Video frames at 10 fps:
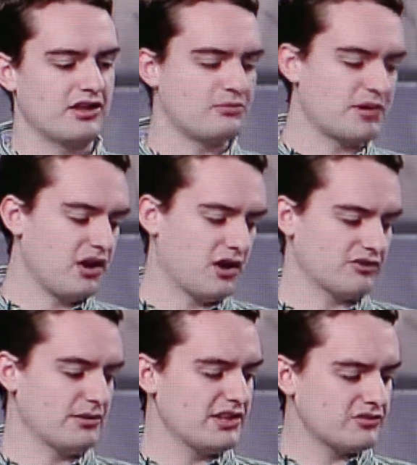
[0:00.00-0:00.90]
So that's pretty
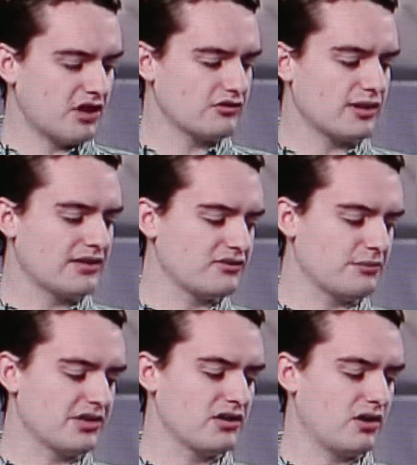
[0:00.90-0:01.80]
awesome. And this also has
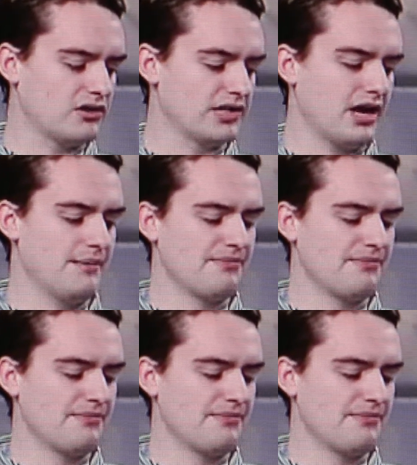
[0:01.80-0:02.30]
something called